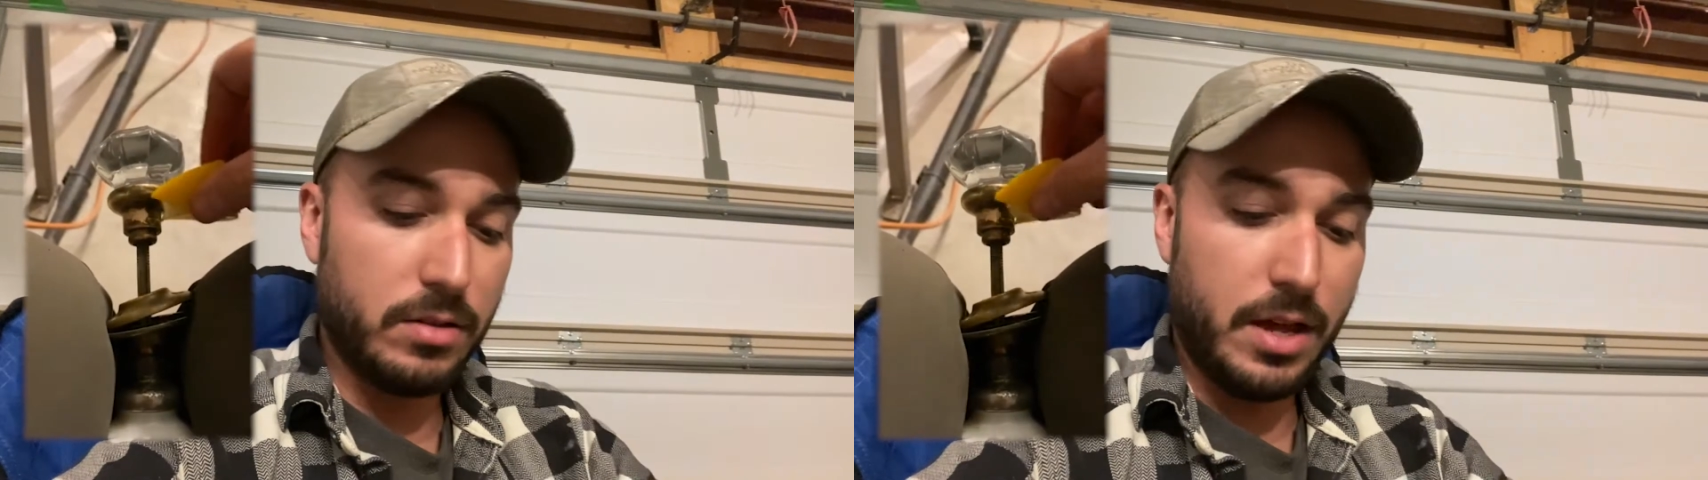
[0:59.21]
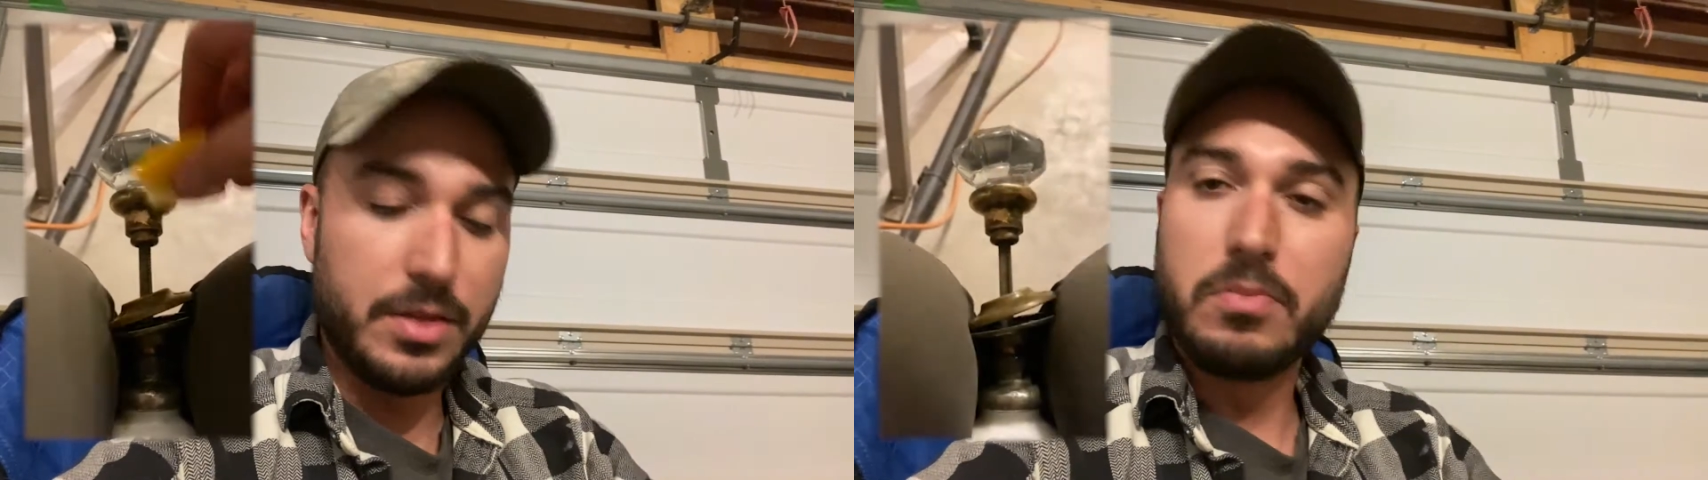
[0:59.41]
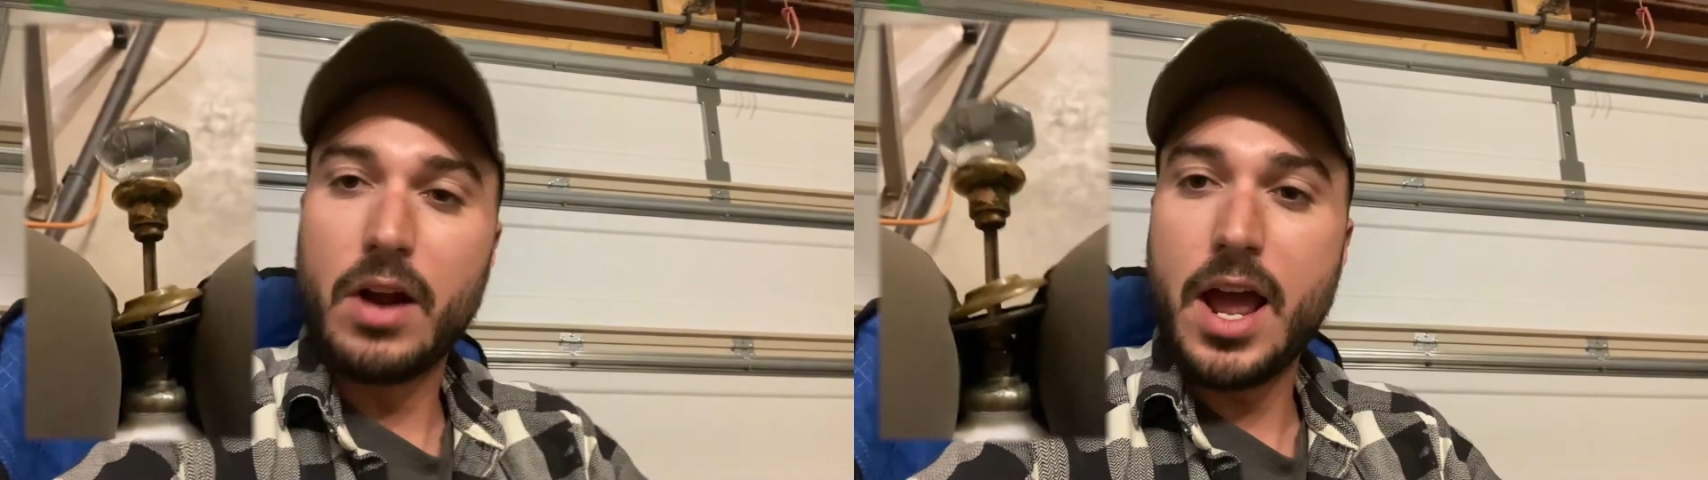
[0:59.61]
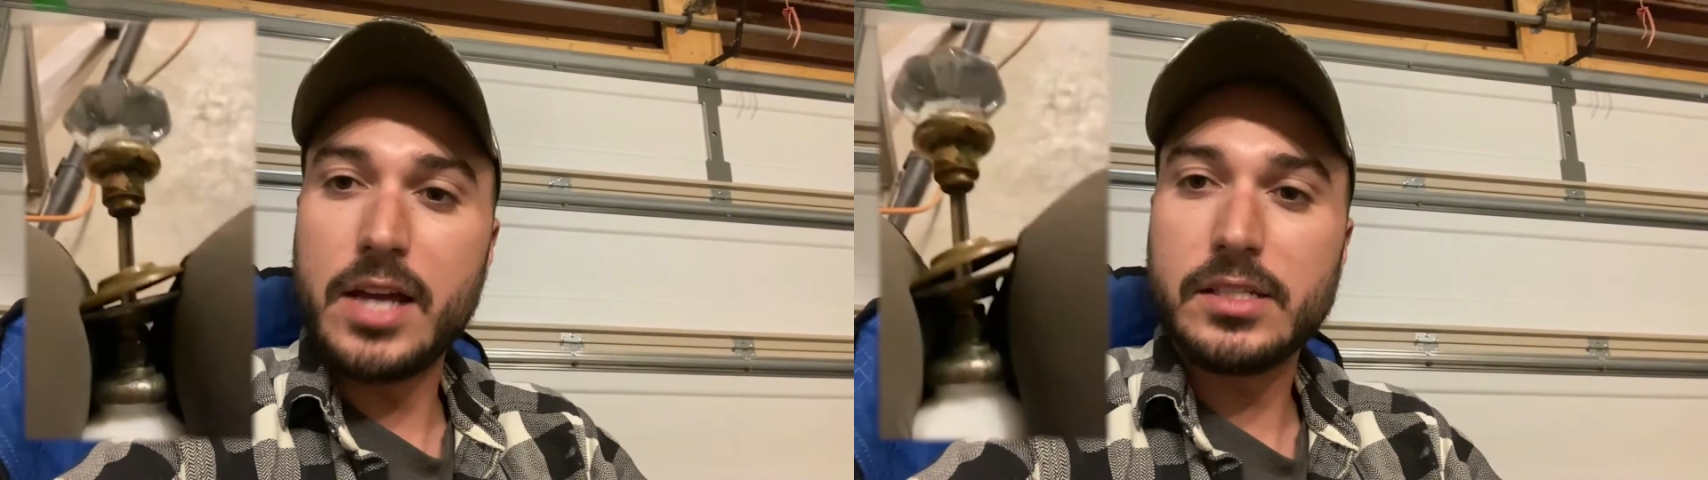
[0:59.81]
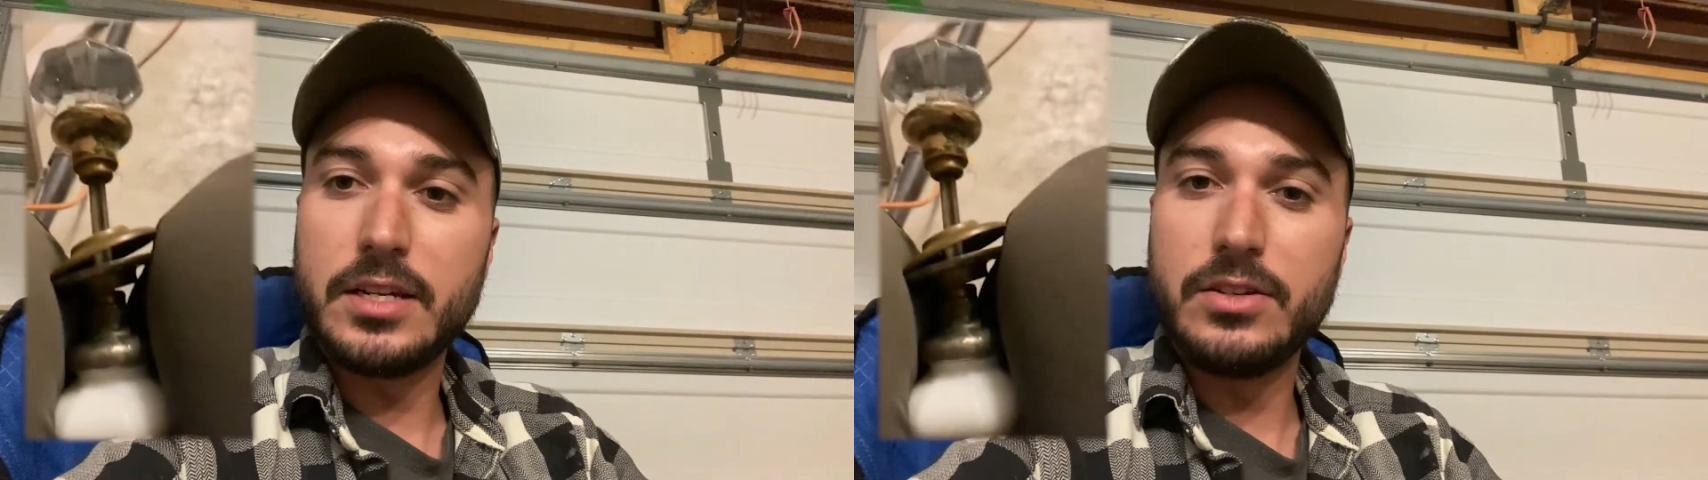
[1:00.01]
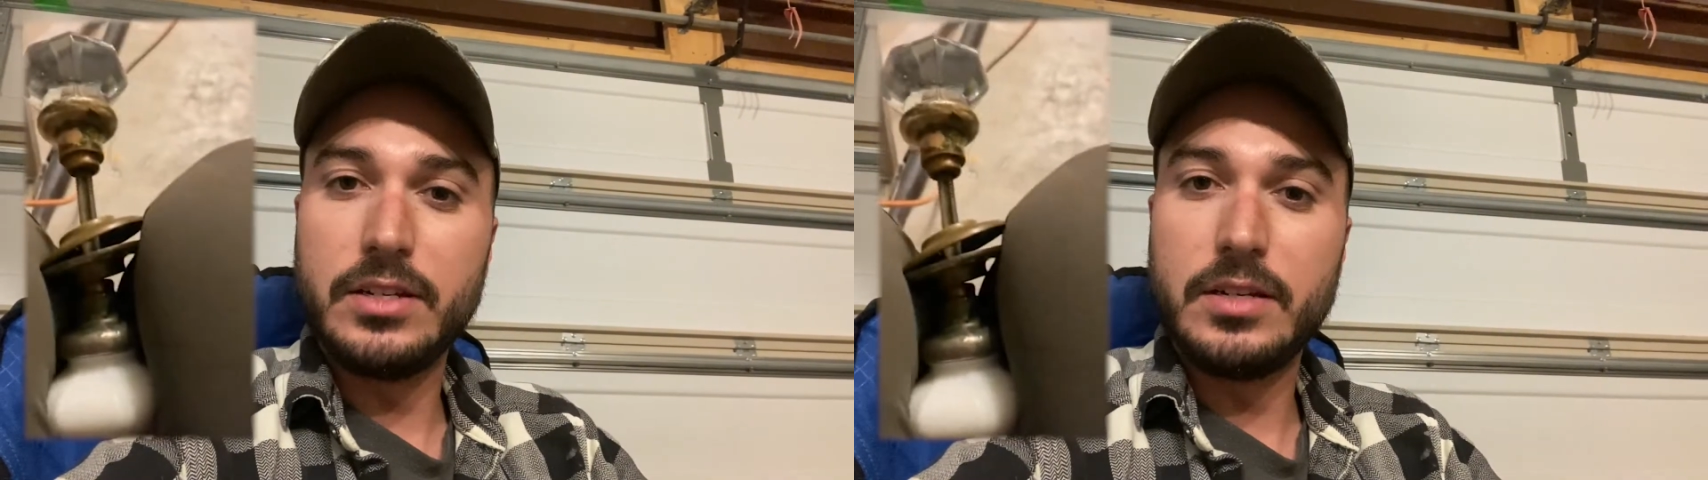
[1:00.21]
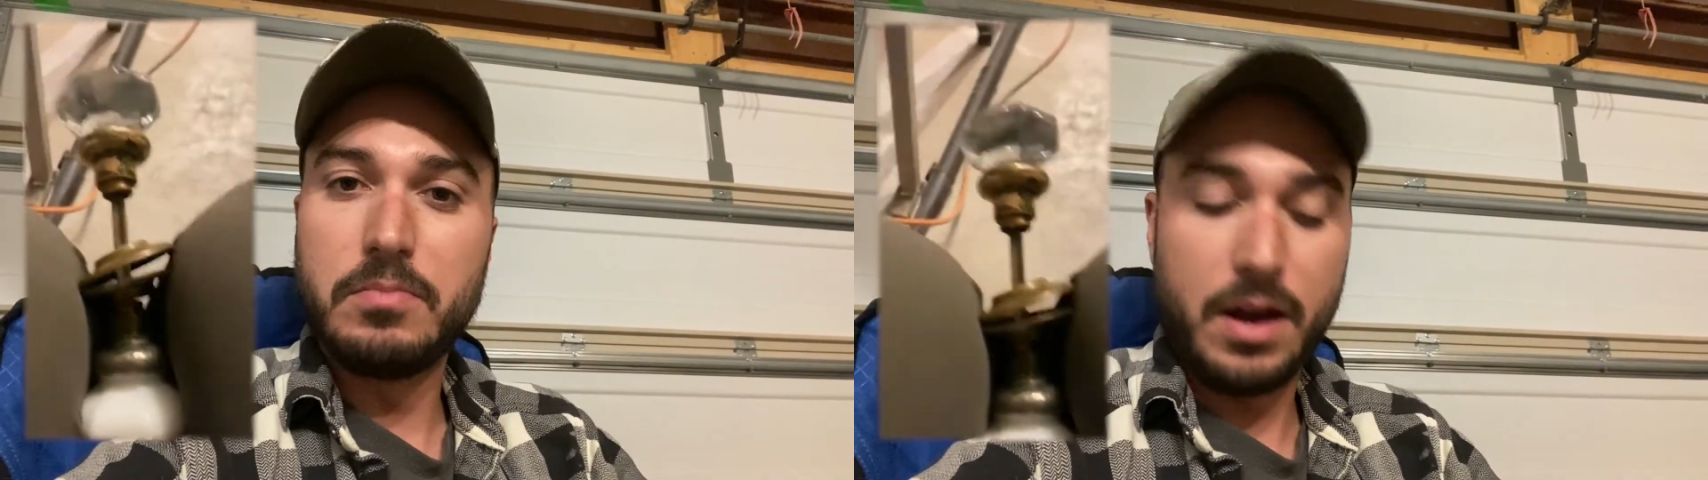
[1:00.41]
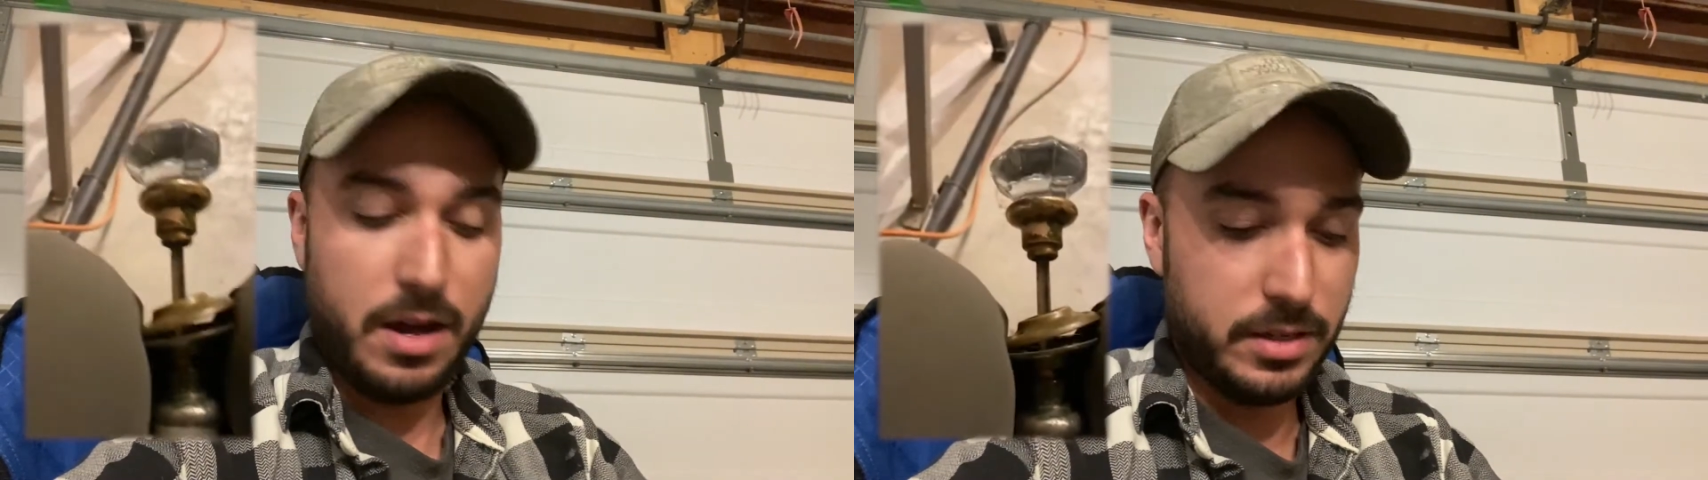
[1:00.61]
on the brass that you need to
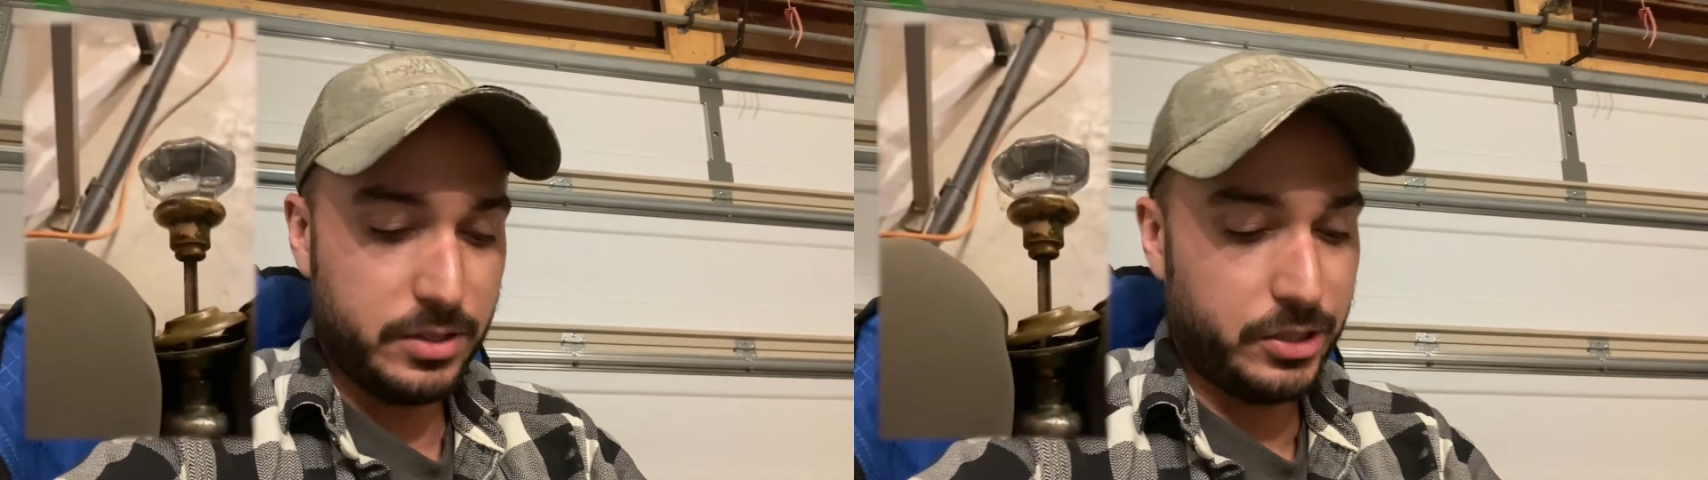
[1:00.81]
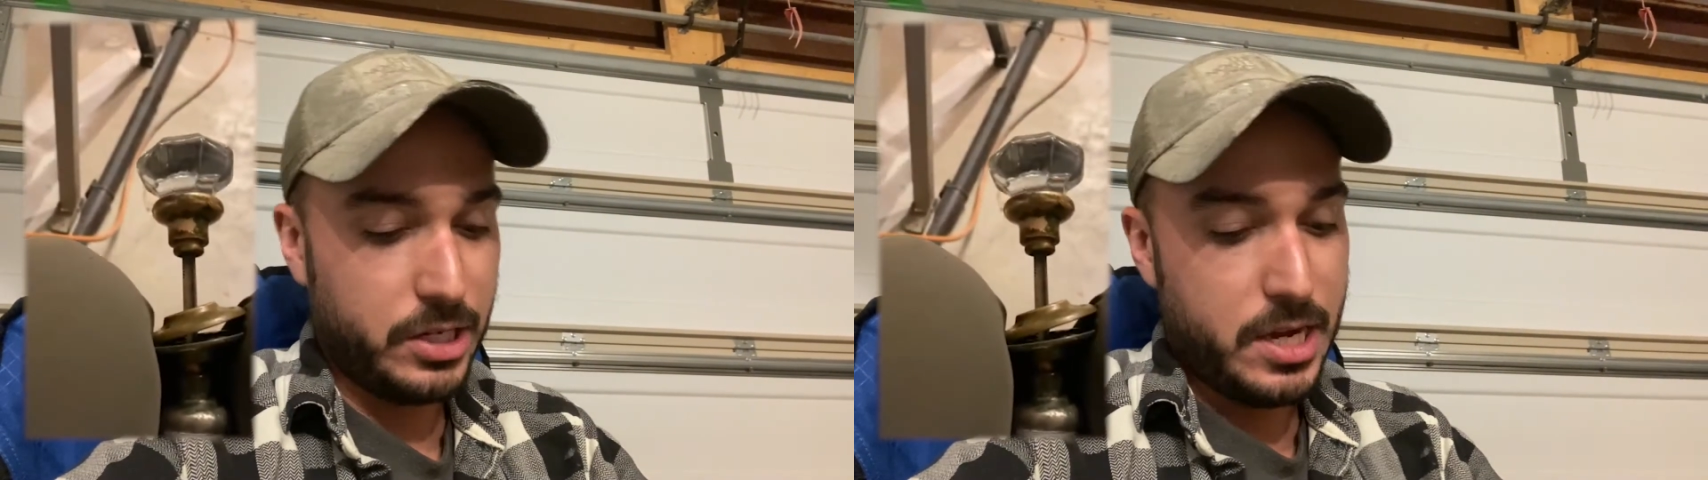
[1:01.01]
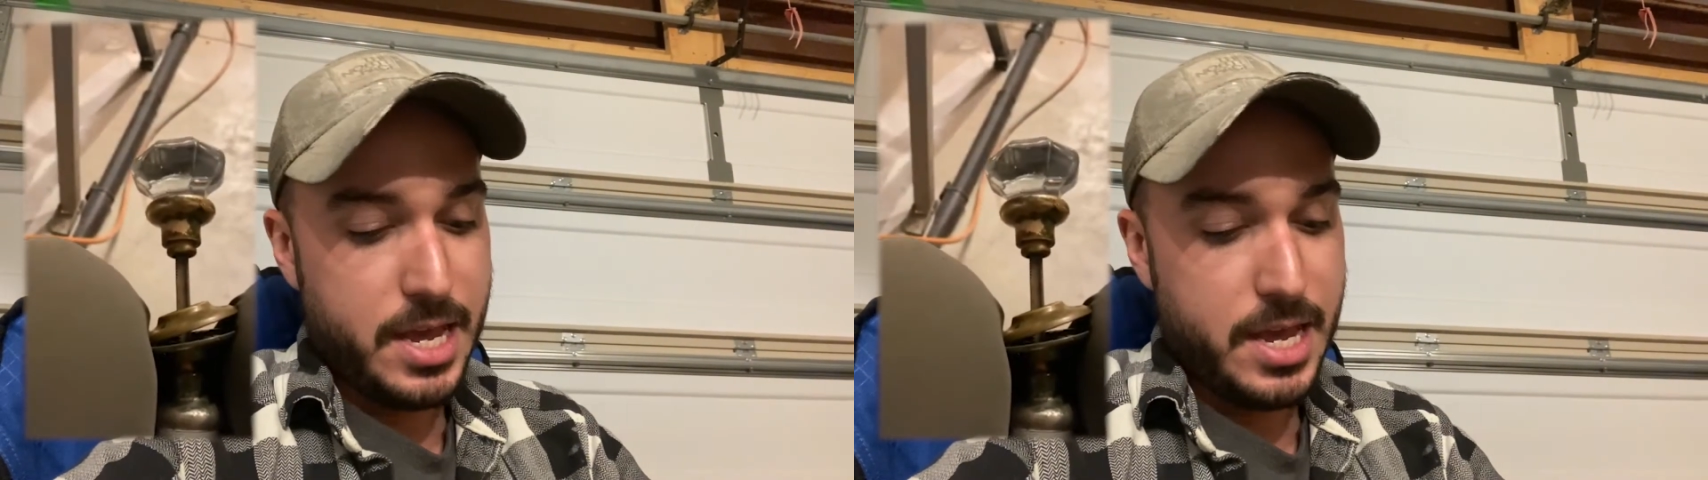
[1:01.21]
polish,